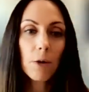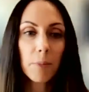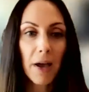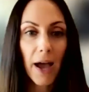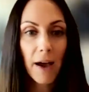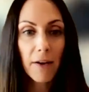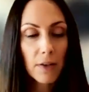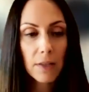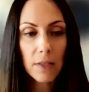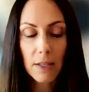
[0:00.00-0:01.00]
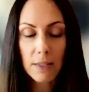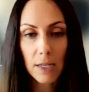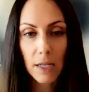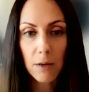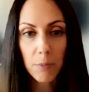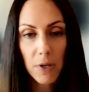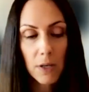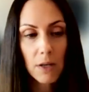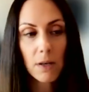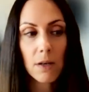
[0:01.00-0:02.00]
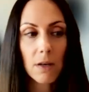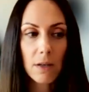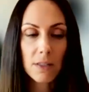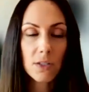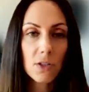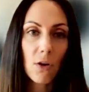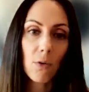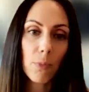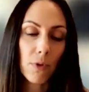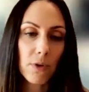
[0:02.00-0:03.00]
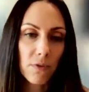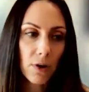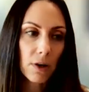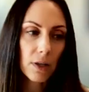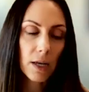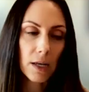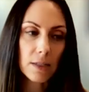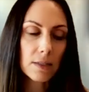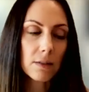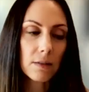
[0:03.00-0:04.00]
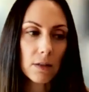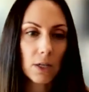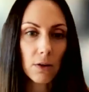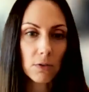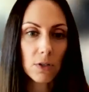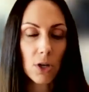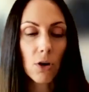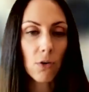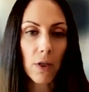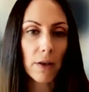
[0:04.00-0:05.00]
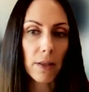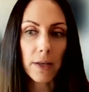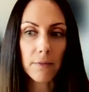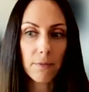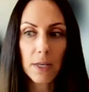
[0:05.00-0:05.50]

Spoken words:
But having that second opinion is so important for our clients, to know that like,